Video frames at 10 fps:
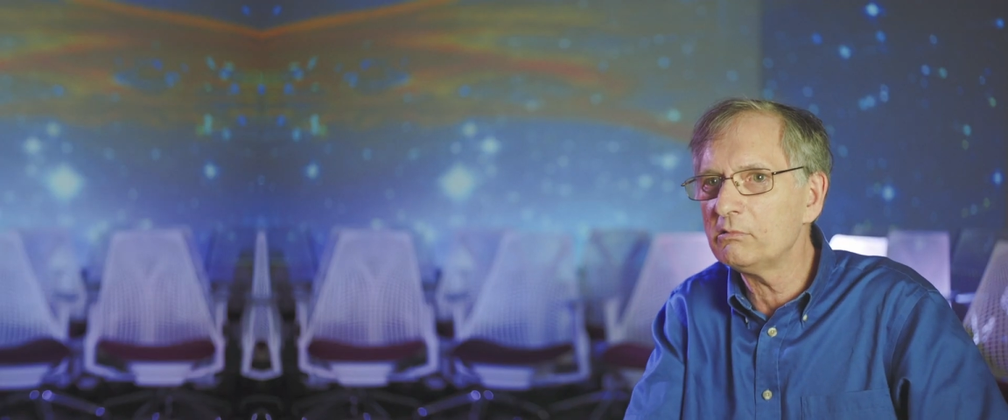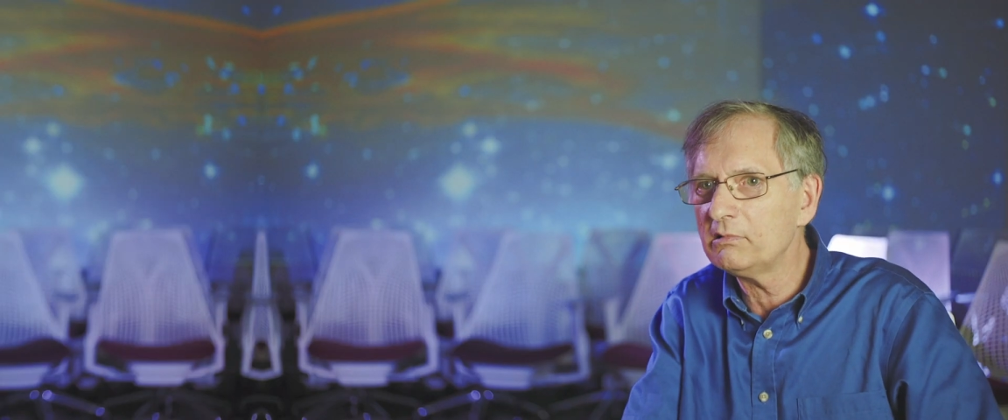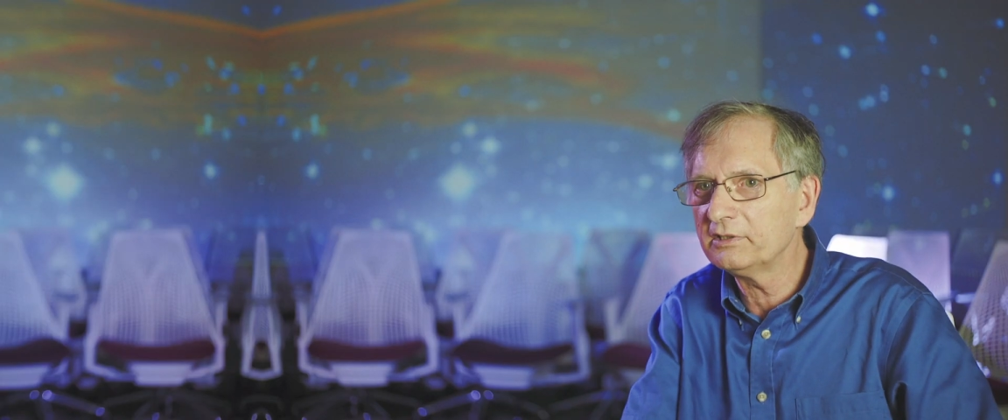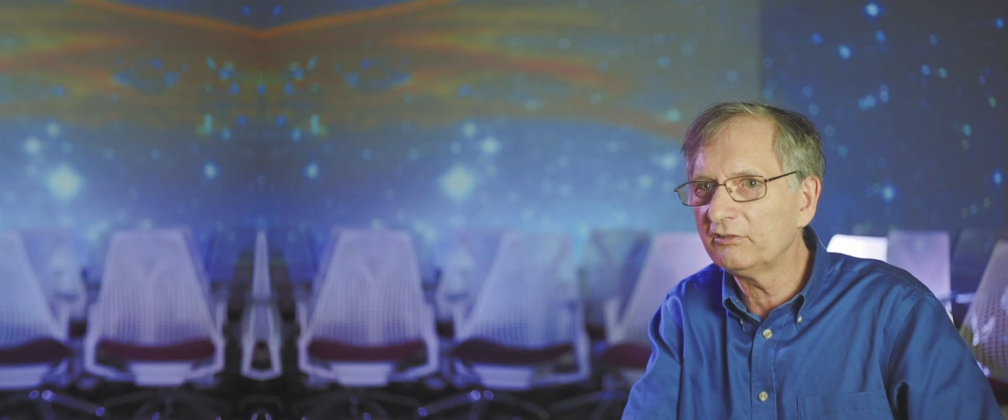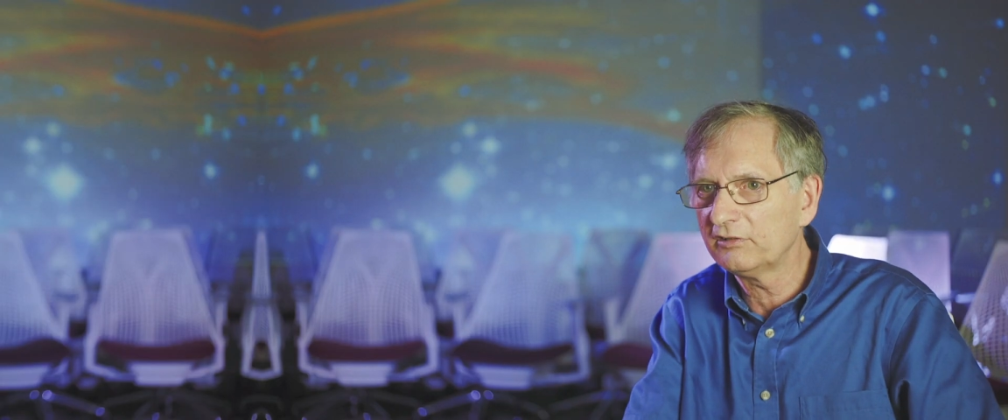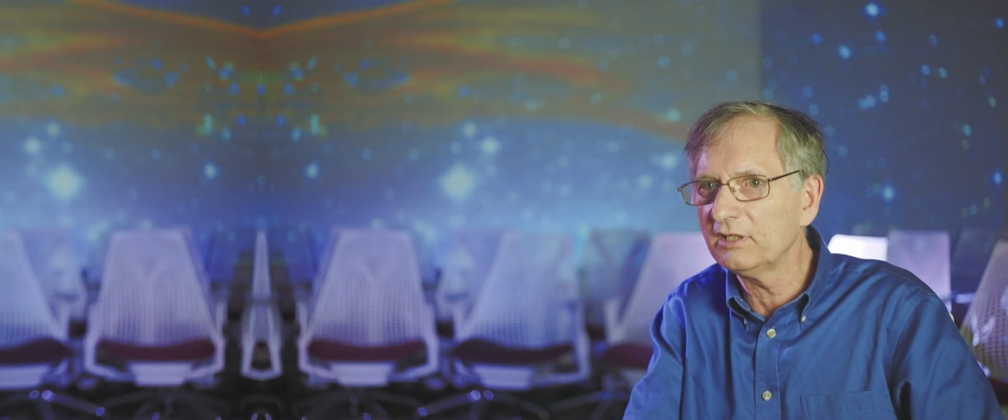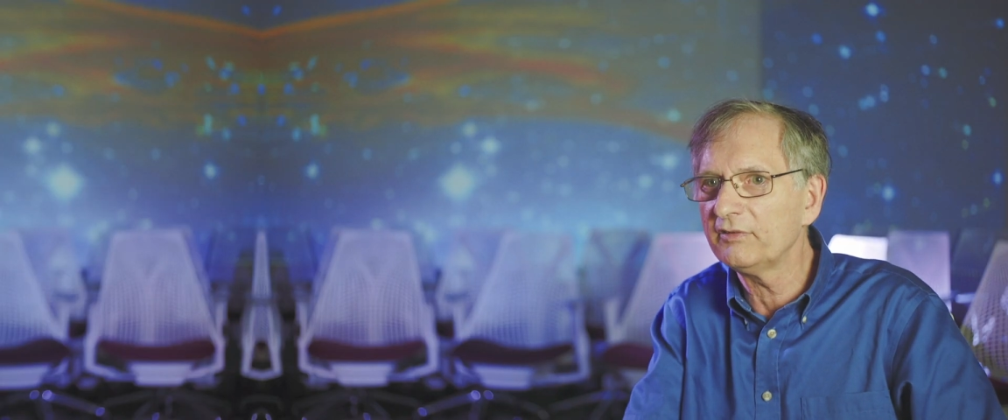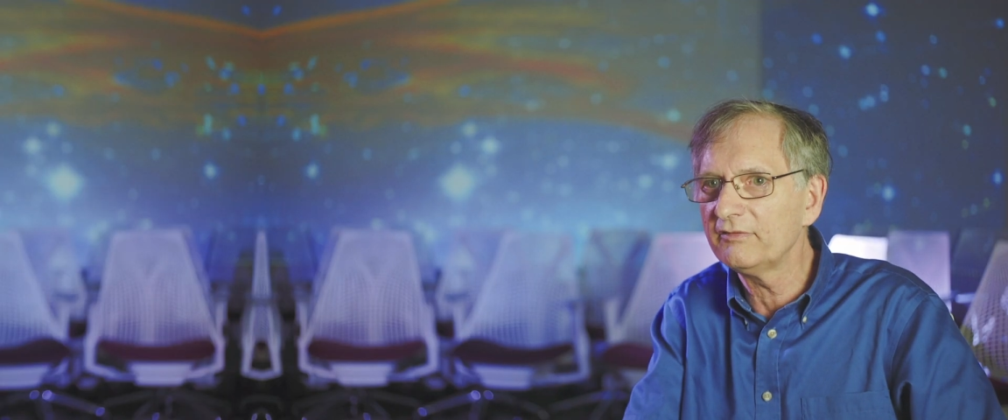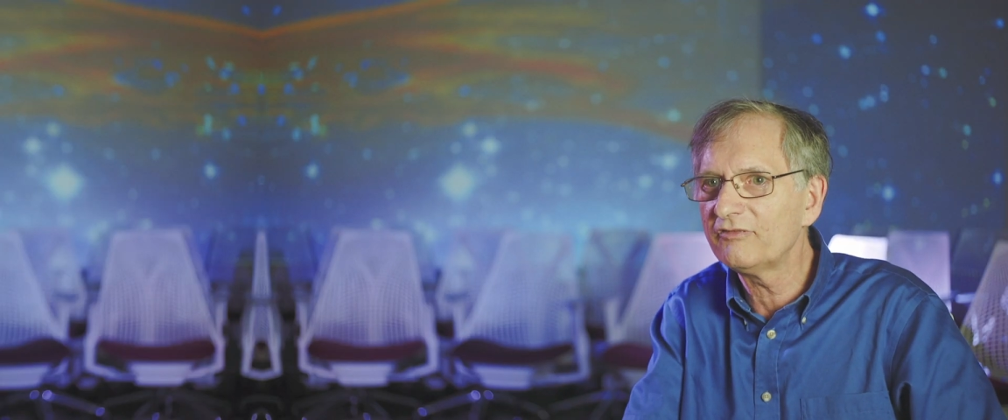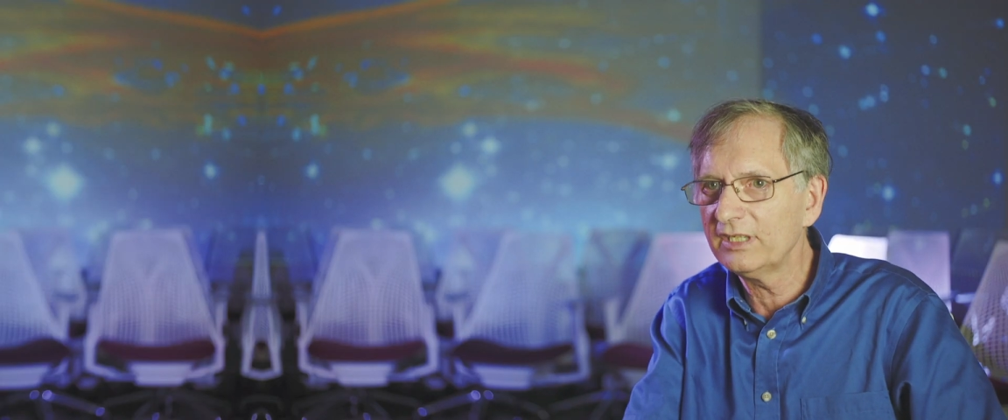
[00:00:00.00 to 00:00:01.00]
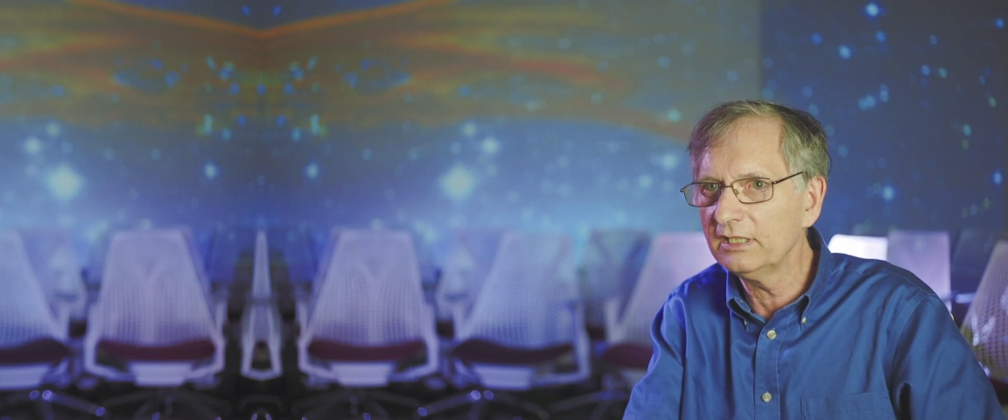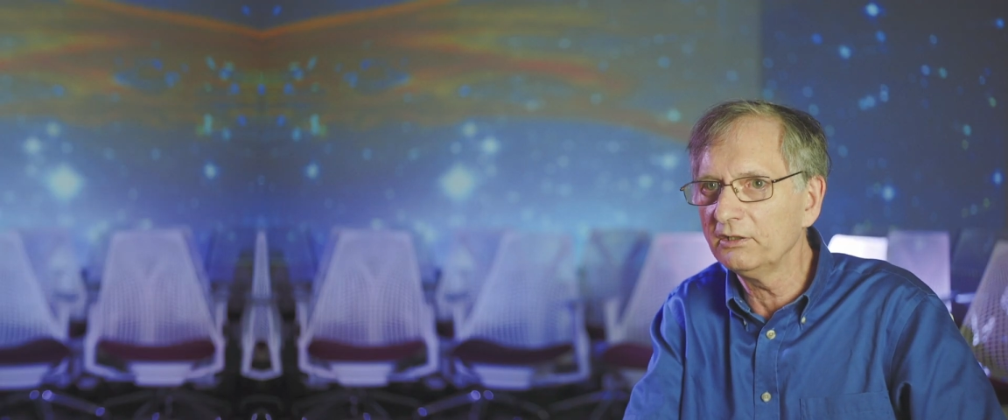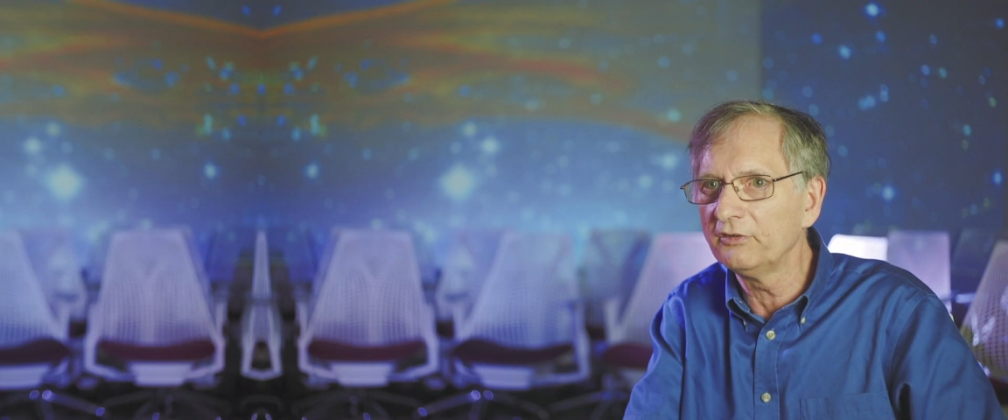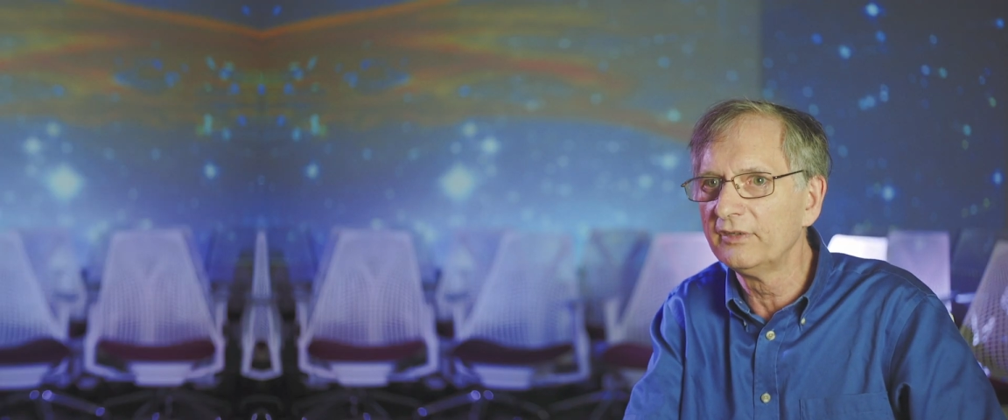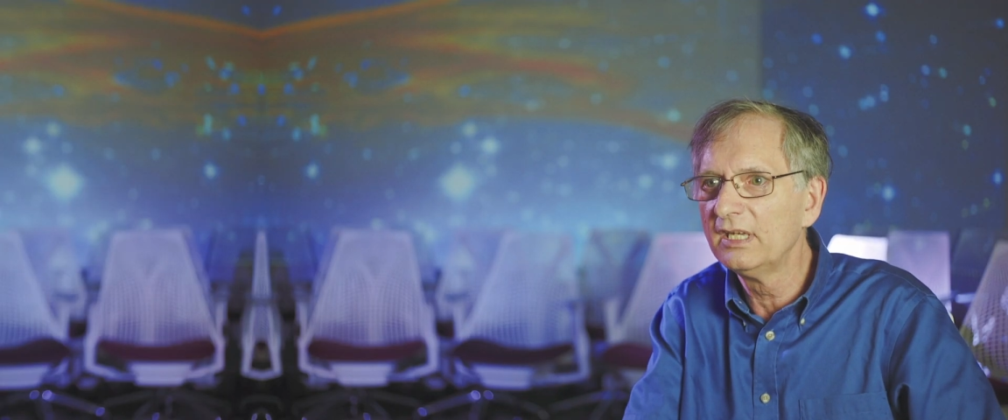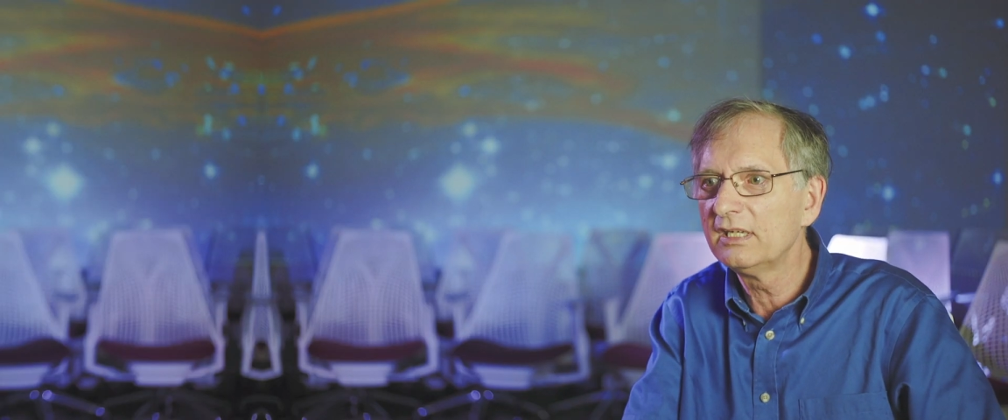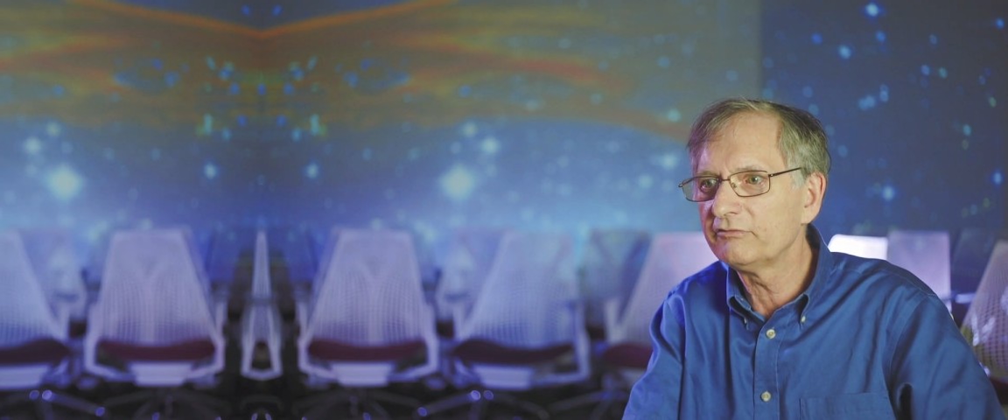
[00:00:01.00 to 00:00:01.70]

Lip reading: all these different fields,